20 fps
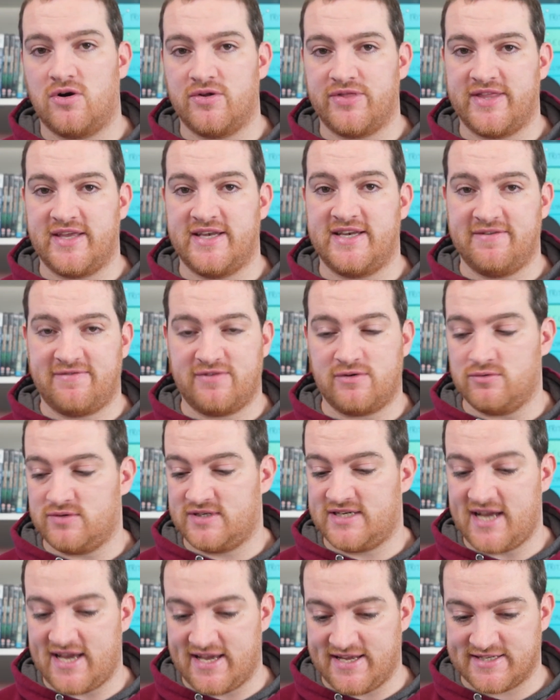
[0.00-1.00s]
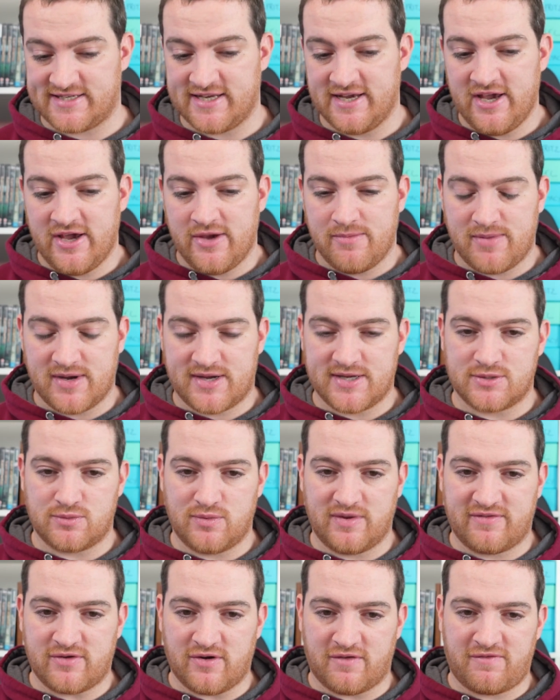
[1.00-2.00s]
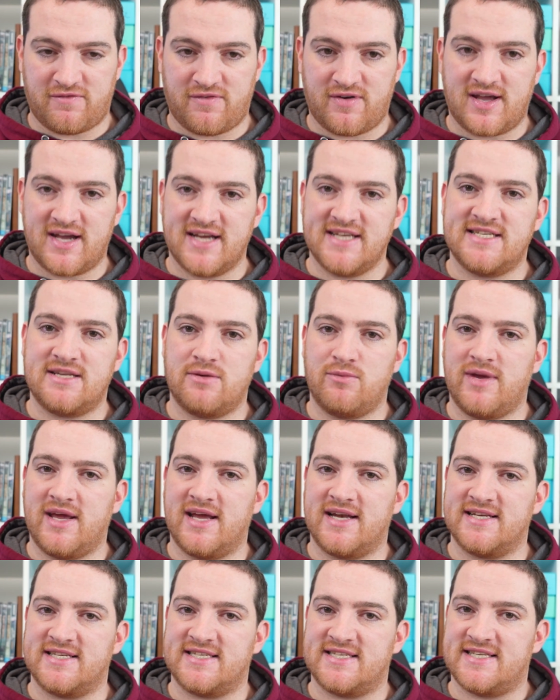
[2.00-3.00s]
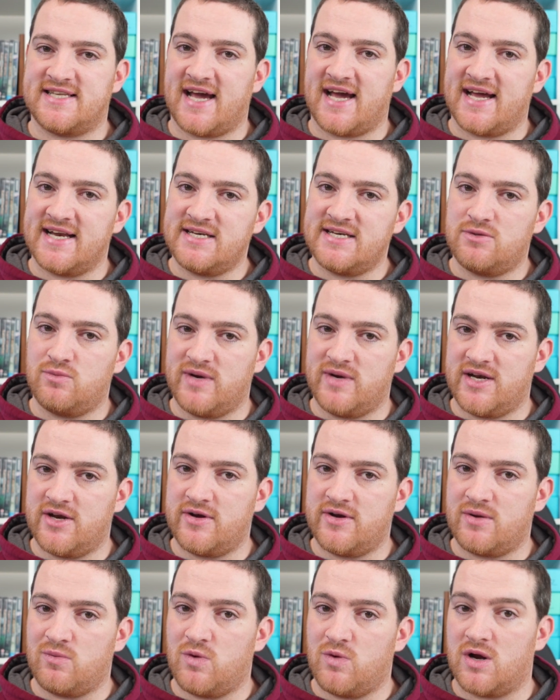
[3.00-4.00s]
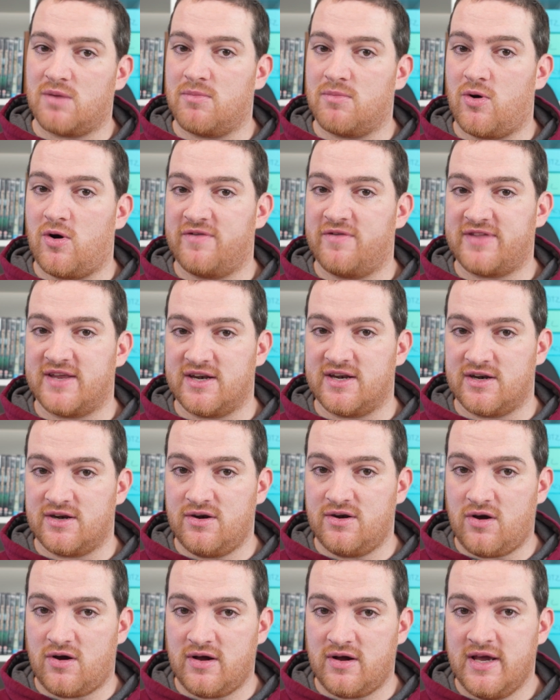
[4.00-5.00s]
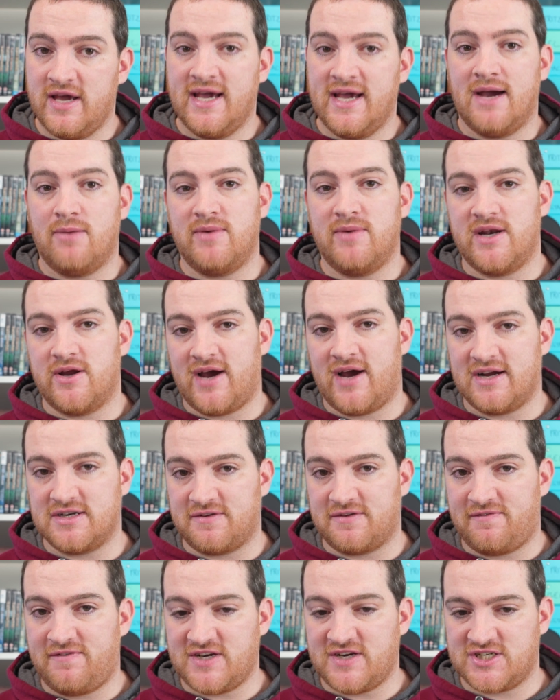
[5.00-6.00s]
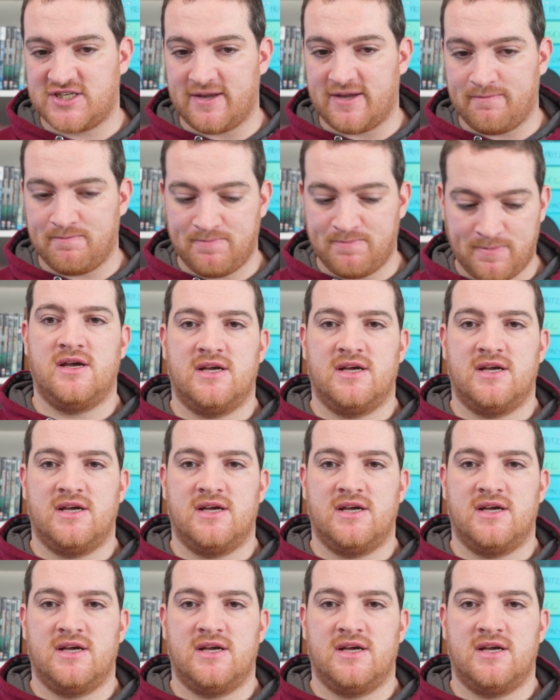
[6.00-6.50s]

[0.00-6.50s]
on the difficult days, because we've got flies that we understand, we know that work more often than not, and we know how to fish them.